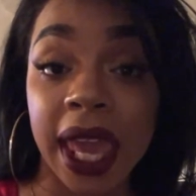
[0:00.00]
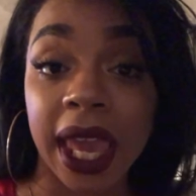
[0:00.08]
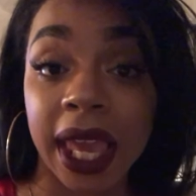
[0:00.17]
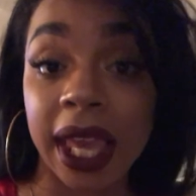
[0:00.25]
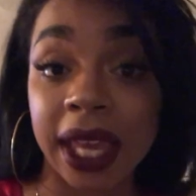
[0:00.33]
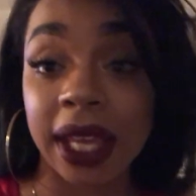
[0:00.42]

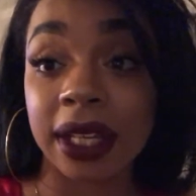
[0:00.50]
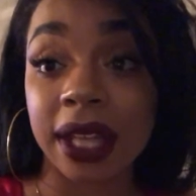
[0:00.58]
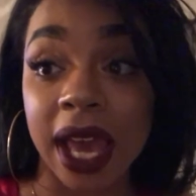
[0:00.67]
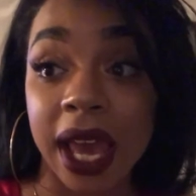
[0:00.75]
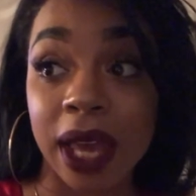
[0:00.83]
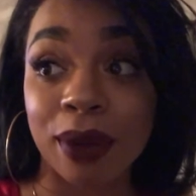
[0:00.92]

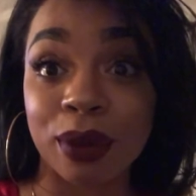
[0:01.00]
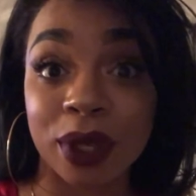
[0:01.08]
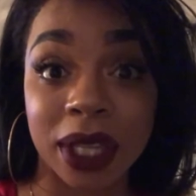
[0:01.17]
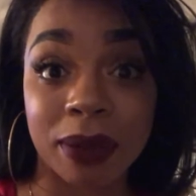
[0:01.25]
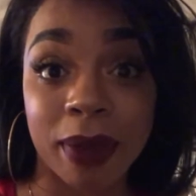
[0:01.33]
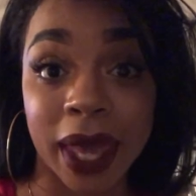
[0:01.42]
and I will
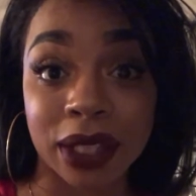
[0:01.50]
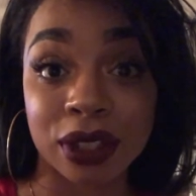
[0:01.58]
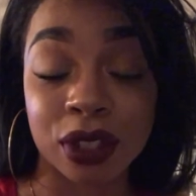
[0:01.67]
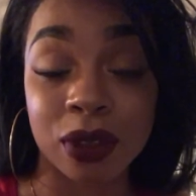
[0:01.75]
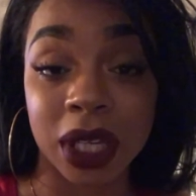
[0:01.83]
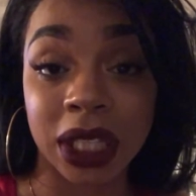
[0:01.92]
get back
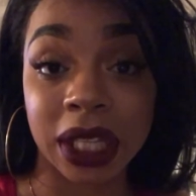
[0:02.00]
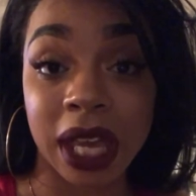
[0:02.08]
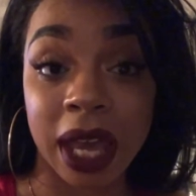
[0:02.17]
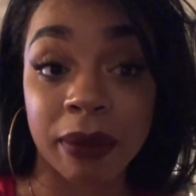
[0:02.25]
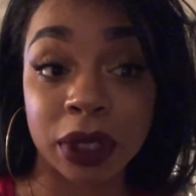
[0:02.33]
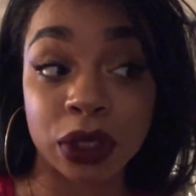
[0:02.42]
to you in the
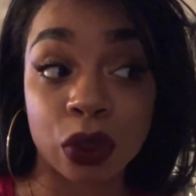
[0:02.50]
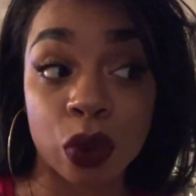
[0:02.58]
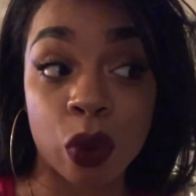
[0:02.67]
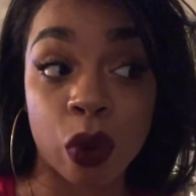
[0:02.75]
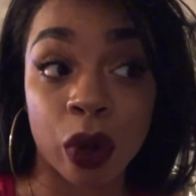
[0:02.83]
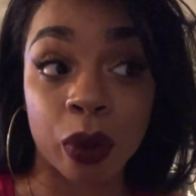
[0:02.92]
comments
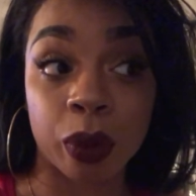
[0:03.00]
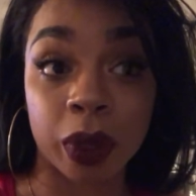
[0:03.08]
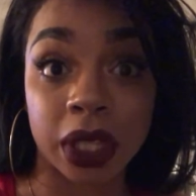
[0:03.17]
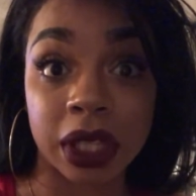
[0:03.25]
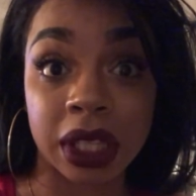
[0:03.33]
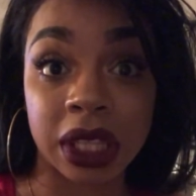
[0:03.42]
or
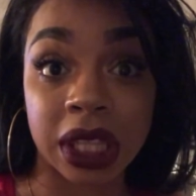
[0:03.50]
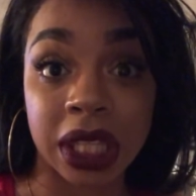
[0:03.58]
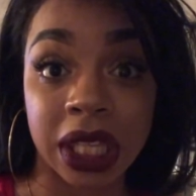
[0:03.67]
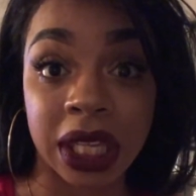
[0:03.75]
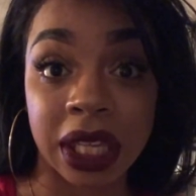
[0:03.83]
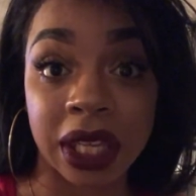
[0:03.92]
with
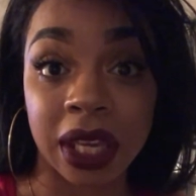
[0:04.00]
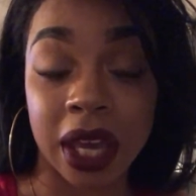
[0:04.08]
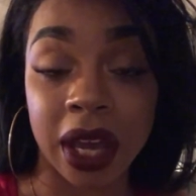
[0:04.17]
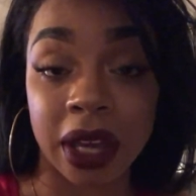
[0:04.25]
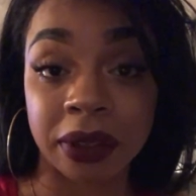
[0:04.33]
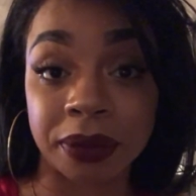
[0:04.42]
the
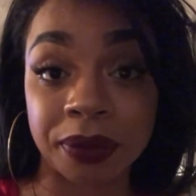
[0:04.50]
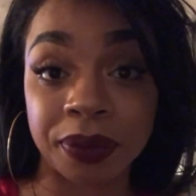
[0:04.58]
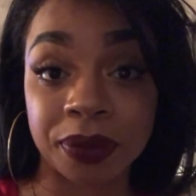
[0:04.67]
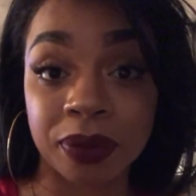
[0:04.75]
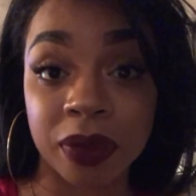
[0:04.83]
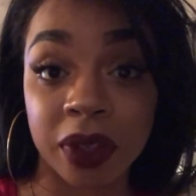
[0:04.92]
um,
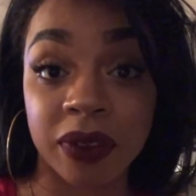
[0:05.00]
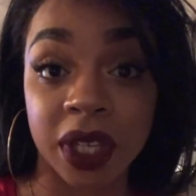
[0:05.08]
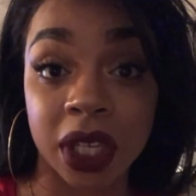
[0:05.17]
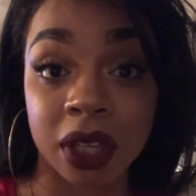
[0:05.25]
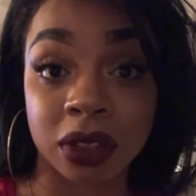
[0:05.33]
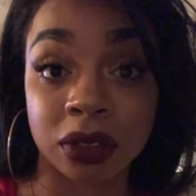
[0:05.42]

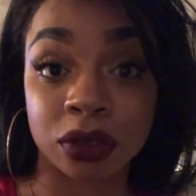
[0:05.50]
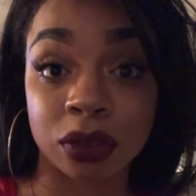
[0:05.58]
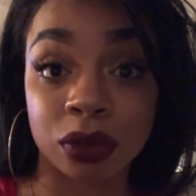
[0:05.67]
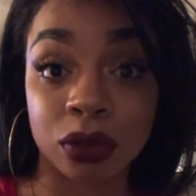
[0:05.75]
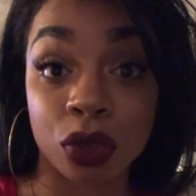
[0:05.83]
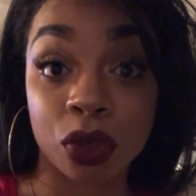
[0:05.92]
video
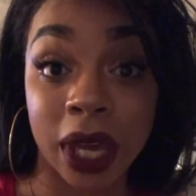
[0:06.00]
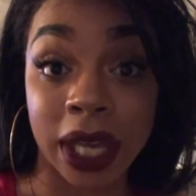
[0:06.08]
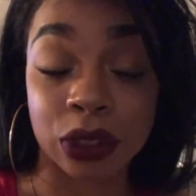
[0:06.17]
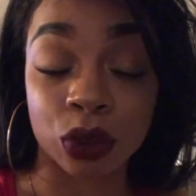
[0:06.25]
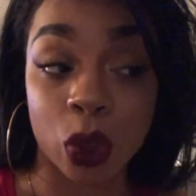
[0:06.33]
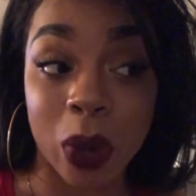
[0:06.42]
you
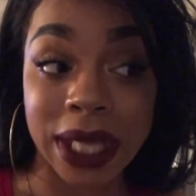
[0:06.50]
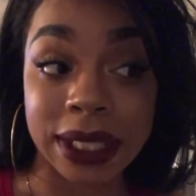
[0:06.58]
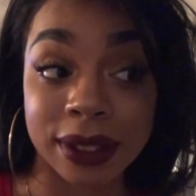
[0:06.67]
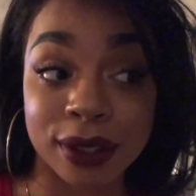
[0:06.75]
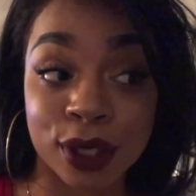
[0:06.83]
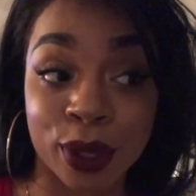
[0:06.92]
guys
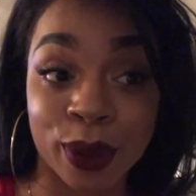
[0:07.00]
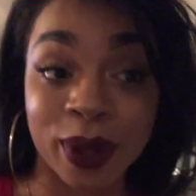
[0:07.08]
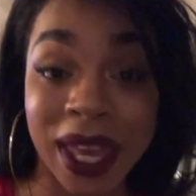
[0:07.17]
request. So